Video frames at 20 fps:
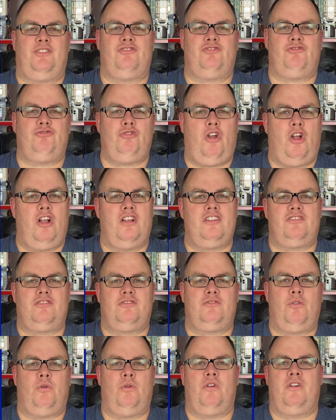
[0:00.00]
Strong
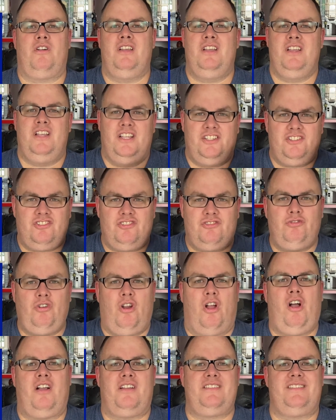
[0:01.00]
score,
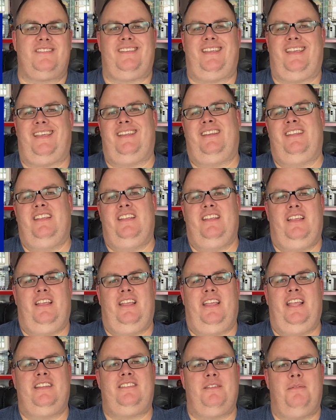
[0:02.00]
strong set.
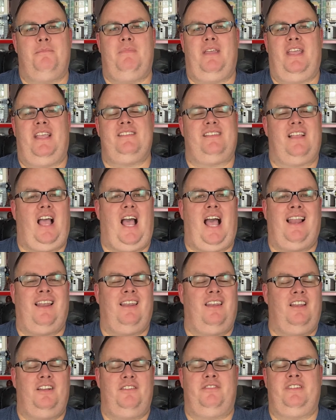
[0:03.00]
It's amazing. I
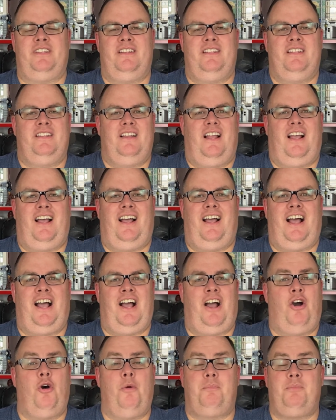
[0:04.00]
love it.
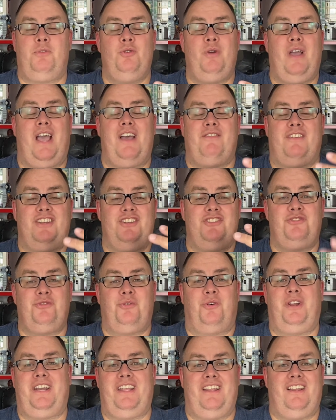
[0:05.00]
I hope you have
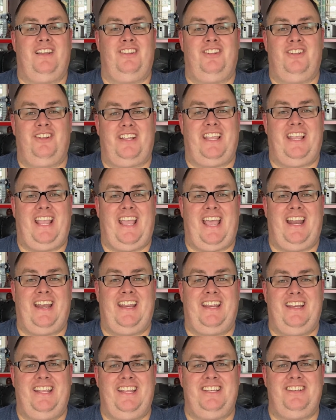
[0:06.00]
enjoyed it, looking at
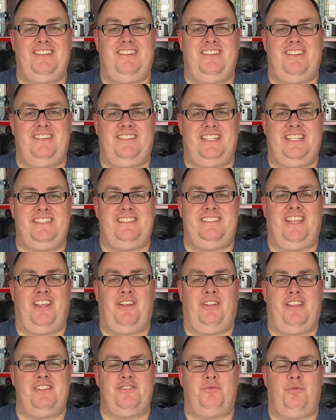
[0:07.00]
it in
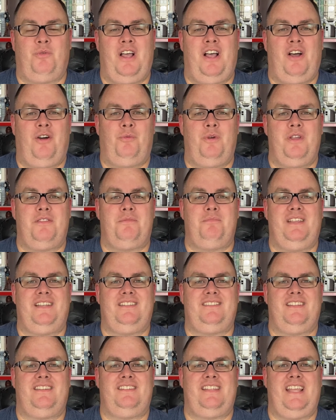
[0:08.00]
detail as well with me
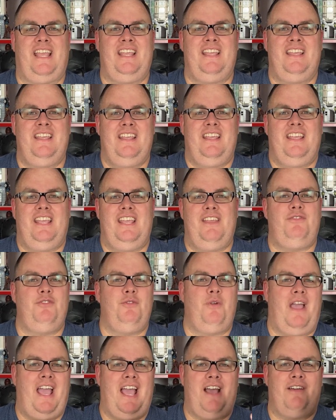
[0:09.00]
today. If
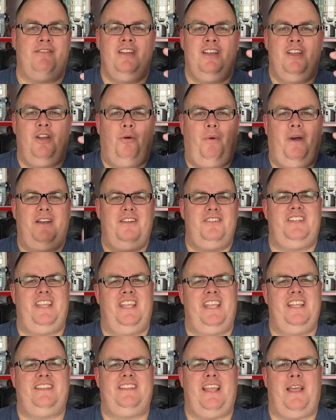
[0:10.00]
you have, why don't you
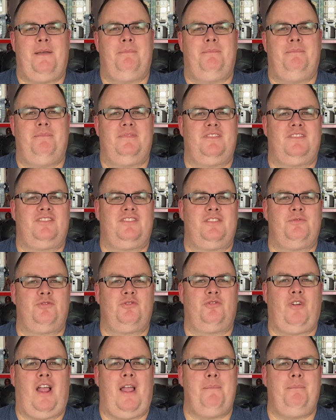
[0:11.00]
hit that
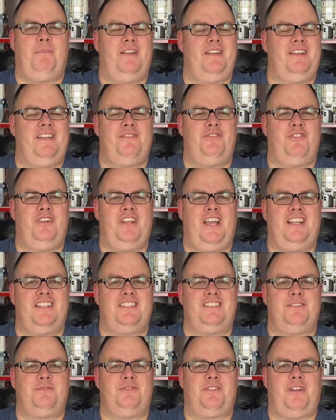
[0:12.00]
subscribe button if you're not a
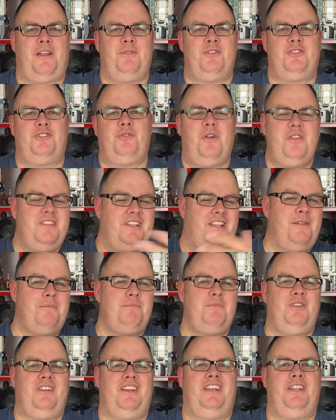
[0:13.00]
subscriber. Join the
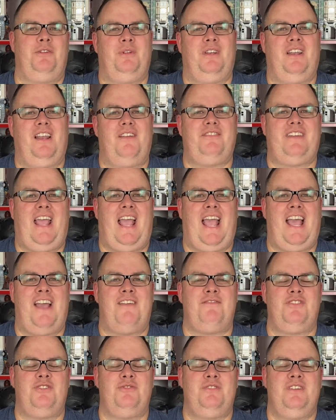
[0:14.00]
community. We'd love to
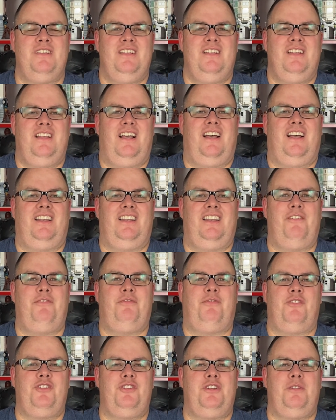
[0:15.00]
have you. Love
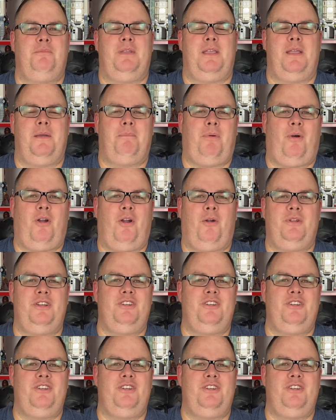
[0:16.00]
for you to be a part.